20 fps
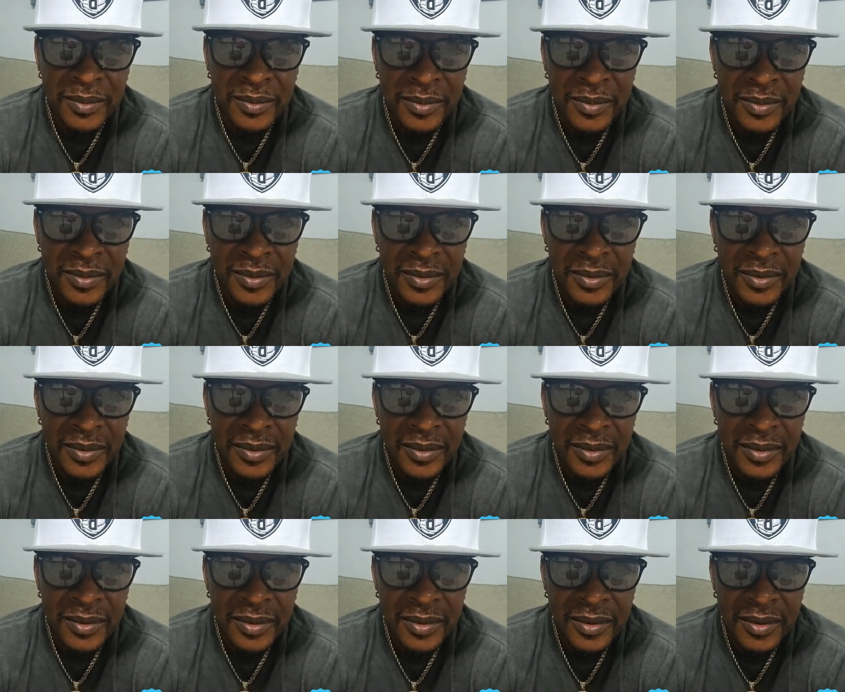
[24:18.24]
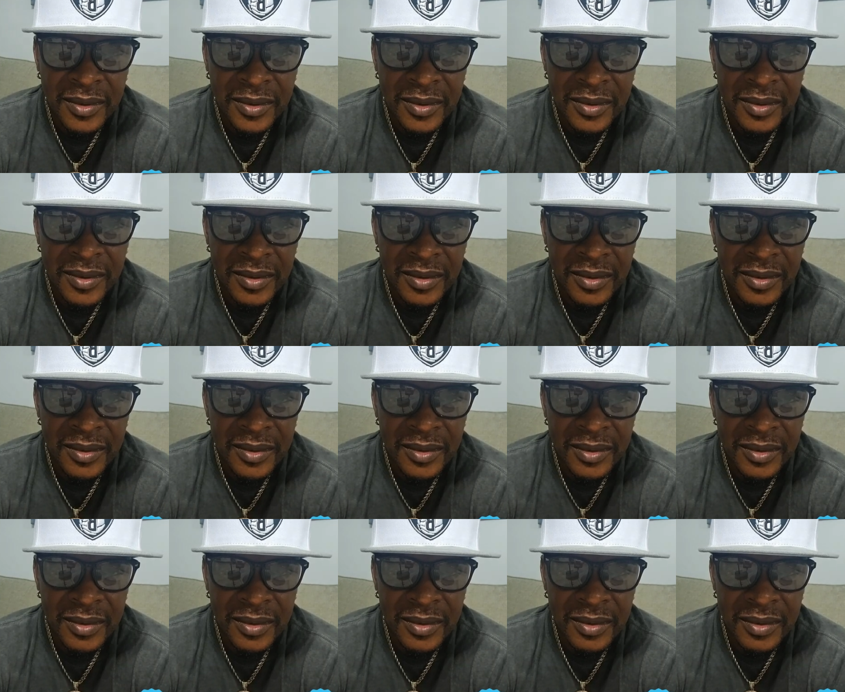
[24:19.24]

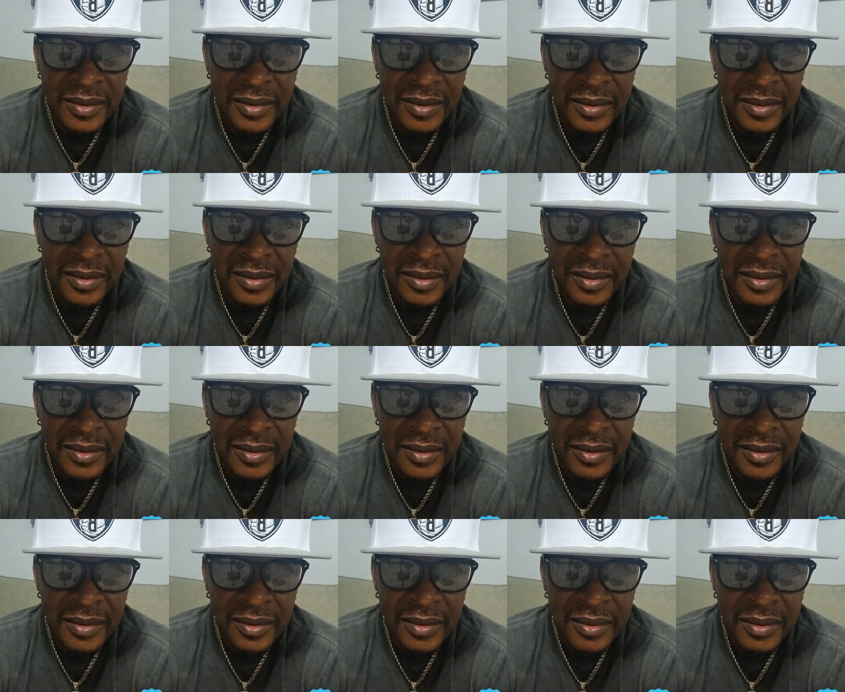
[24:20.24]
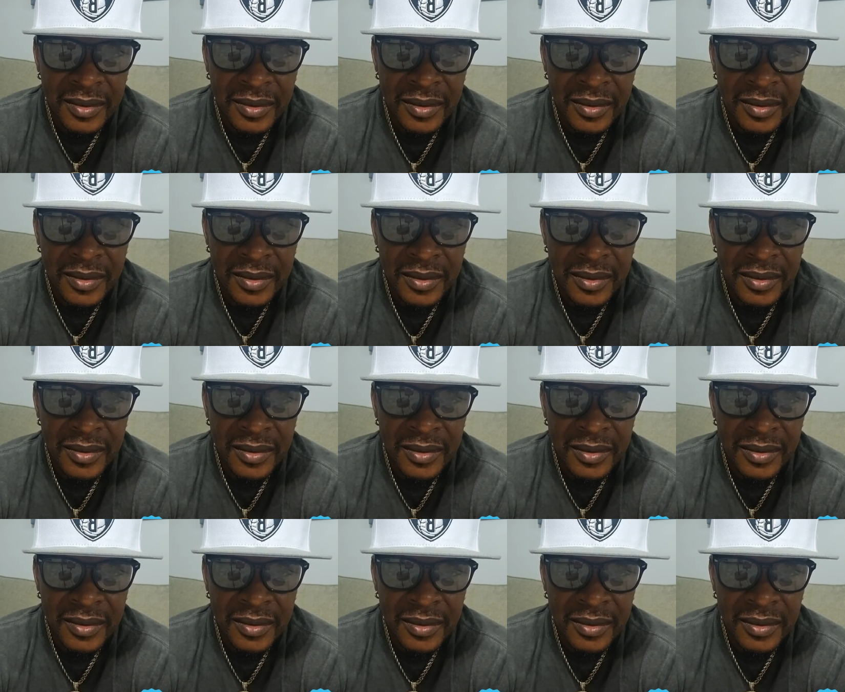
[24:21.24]

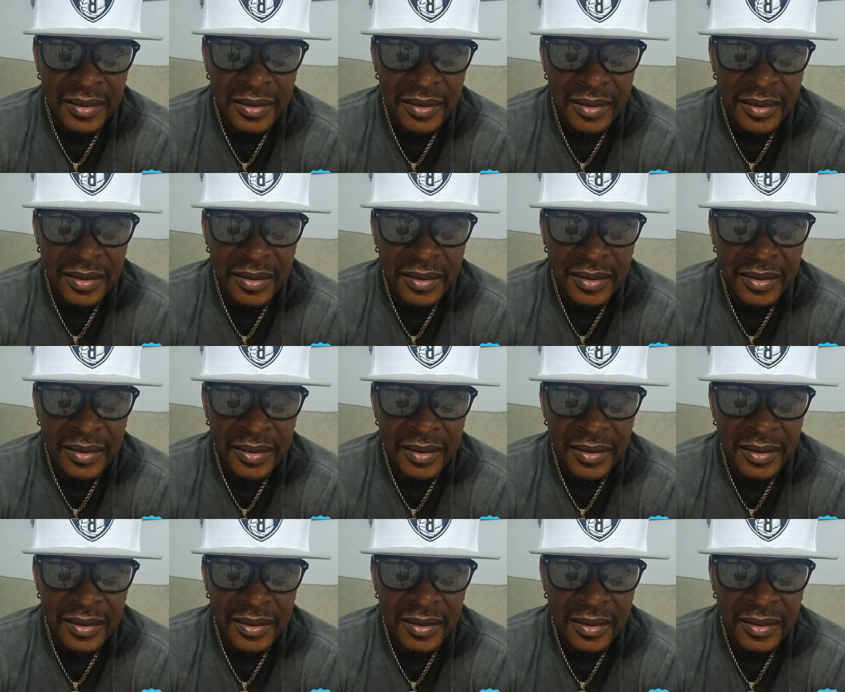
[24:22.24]
Nobody speaks.